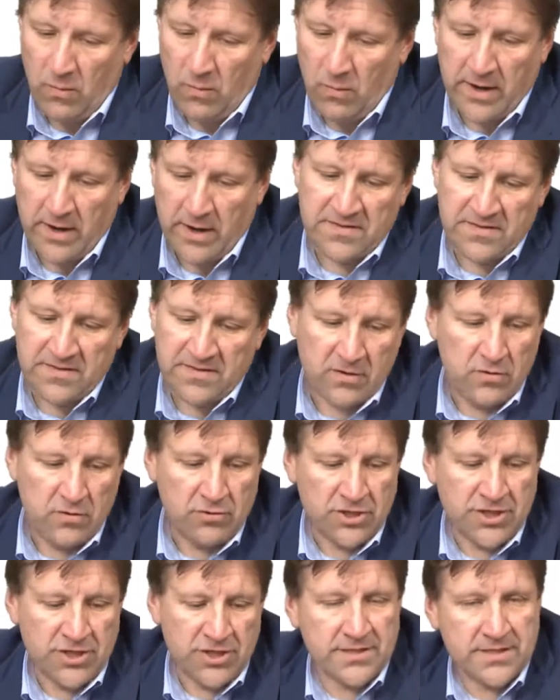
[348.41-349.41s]
One of the
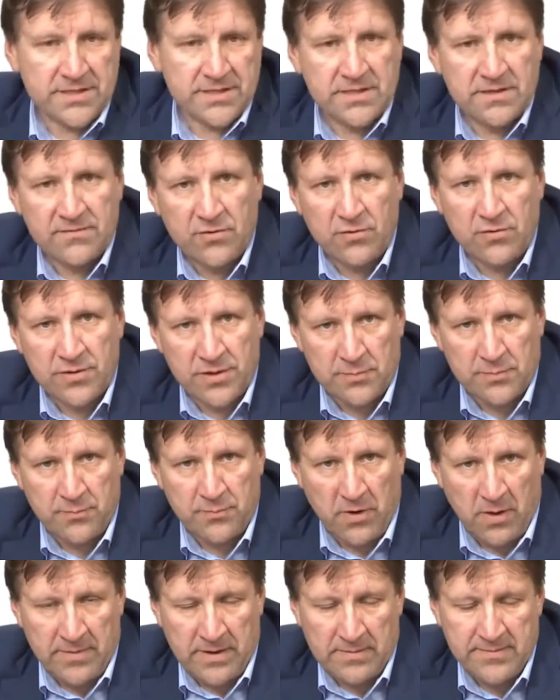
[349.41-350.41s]
solutions to this
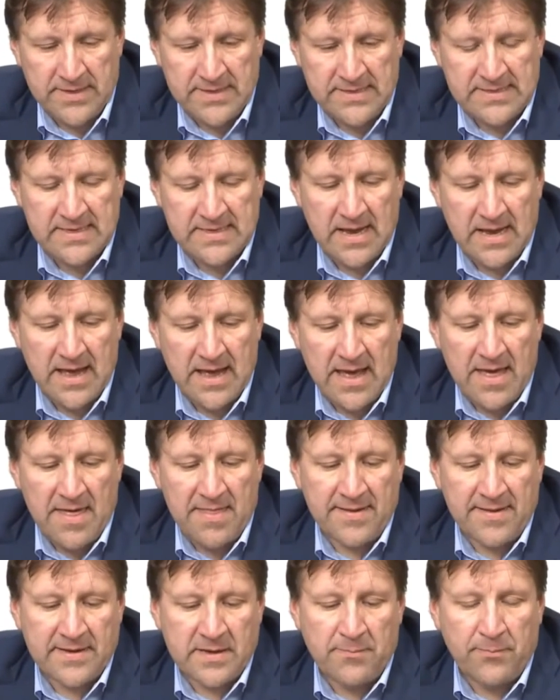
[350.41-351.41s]
problem is
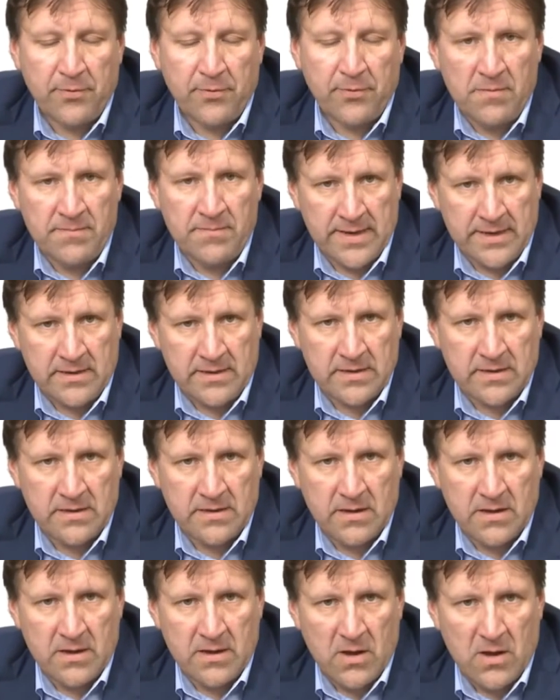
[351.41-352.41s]
the deployment
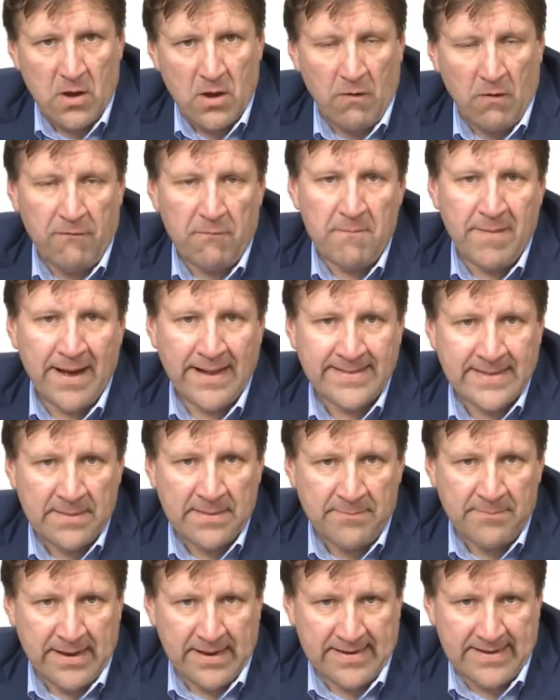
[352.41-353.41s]
of
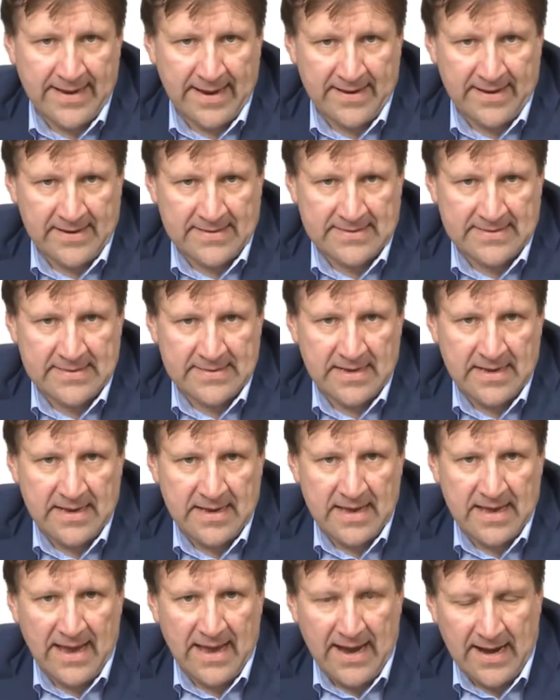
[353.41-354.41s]
multiple antennas
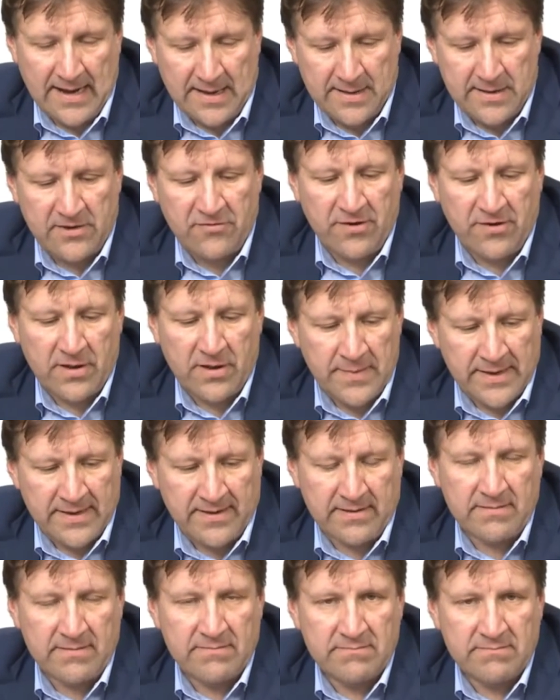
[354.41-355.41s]
at the
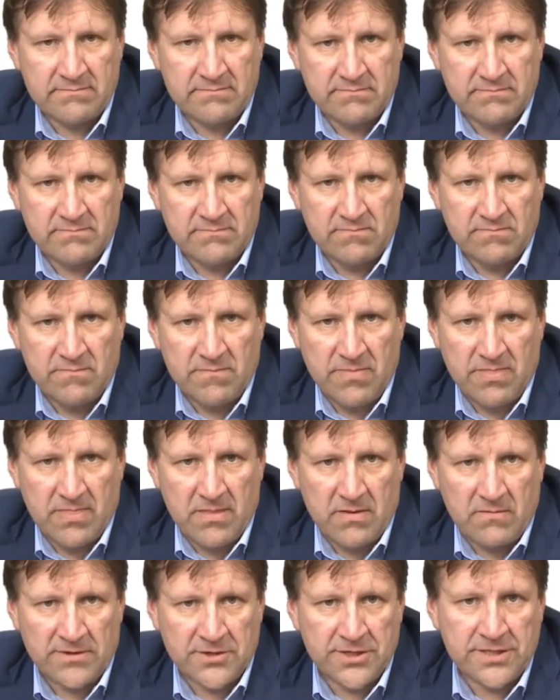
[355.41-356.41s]
transmitter,
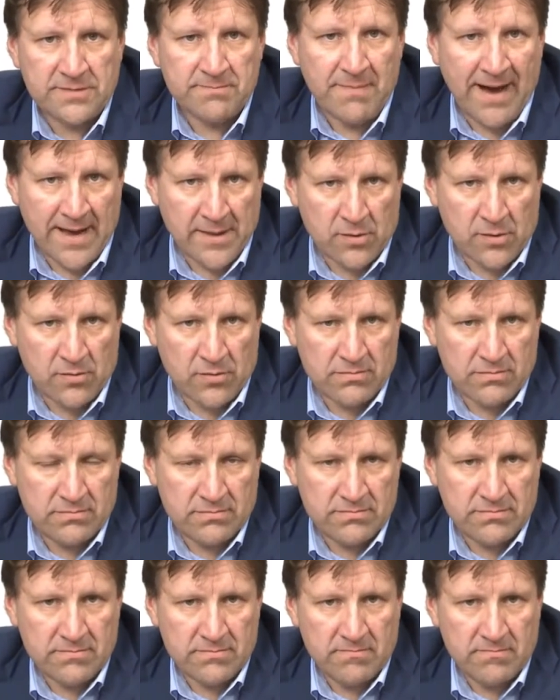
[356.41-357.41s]
which is MISO,
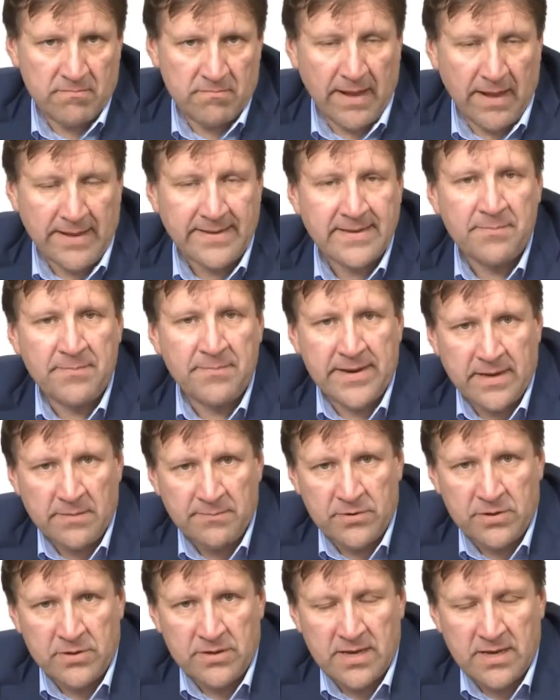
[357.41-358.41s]
multiple
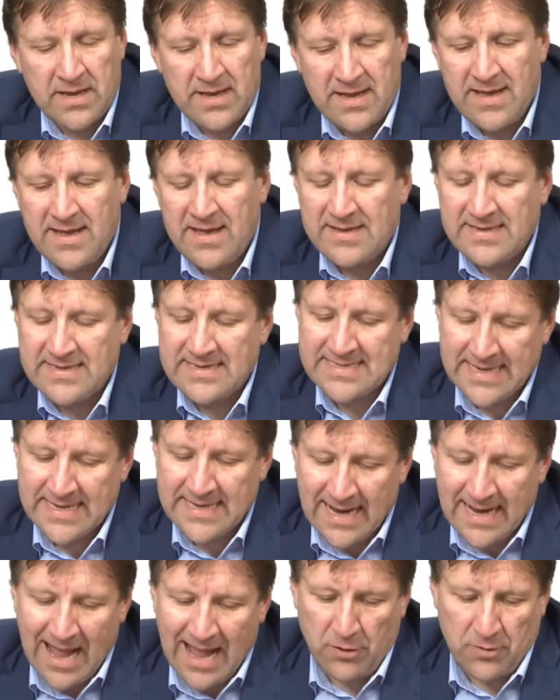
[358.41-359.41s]
input,
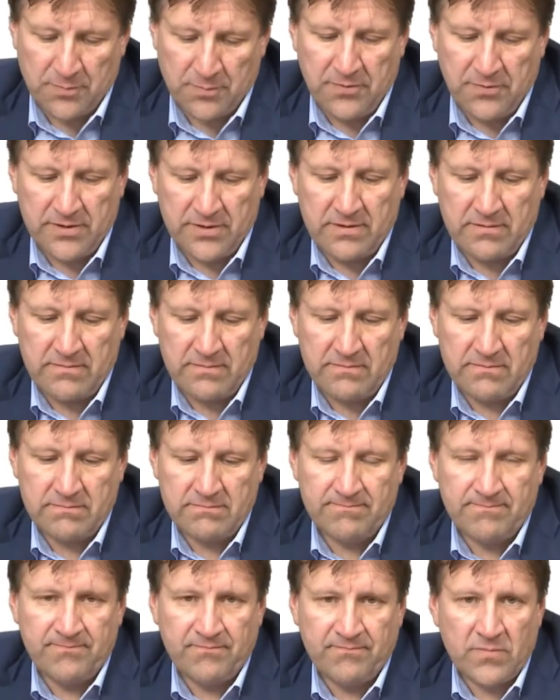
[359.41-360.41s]
single output.
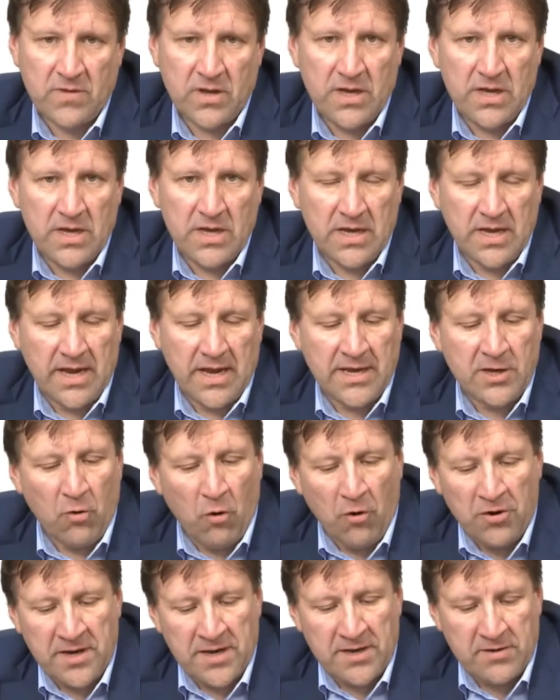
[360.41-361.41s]
In
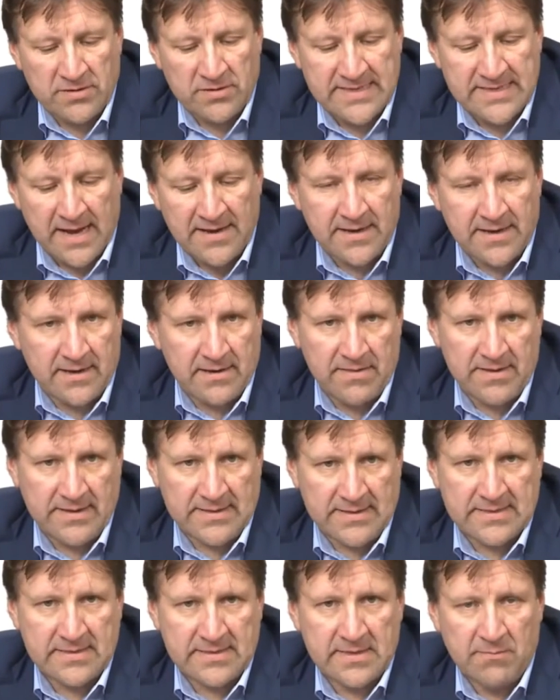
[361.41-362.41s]
order to study
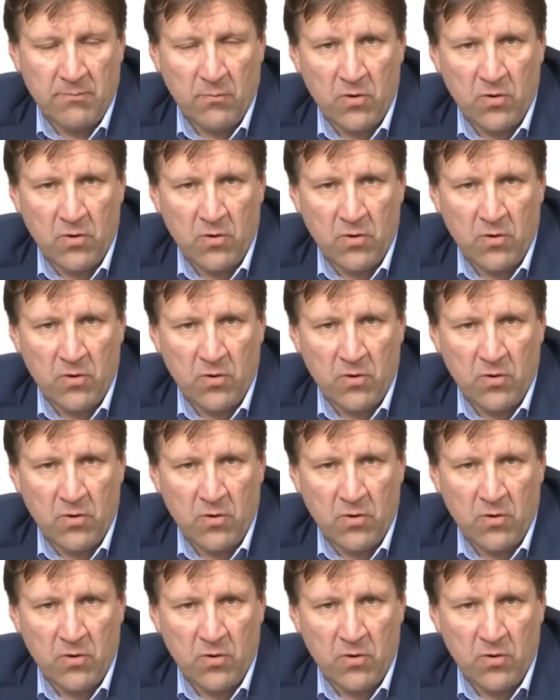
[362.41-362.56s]
this